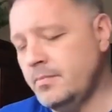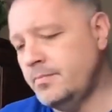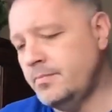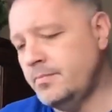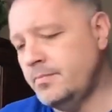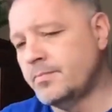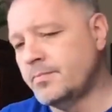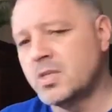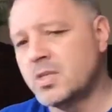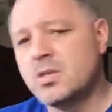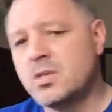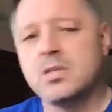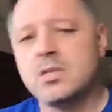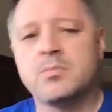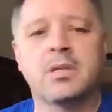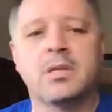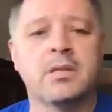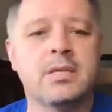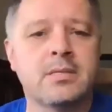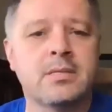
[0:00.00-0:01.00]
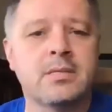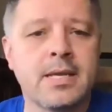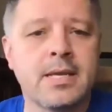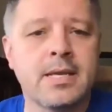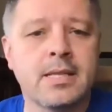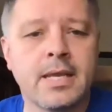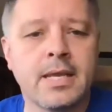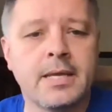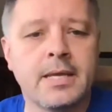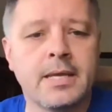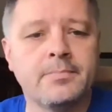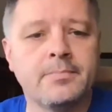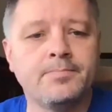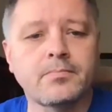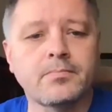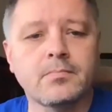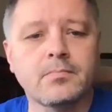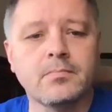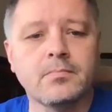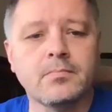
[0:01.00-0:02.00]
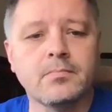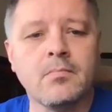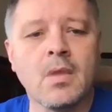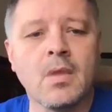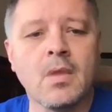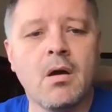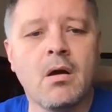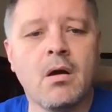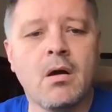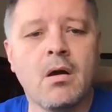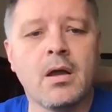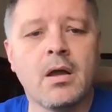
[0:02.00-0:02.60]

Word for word: excuse me, Lisa and Lynn, on oh.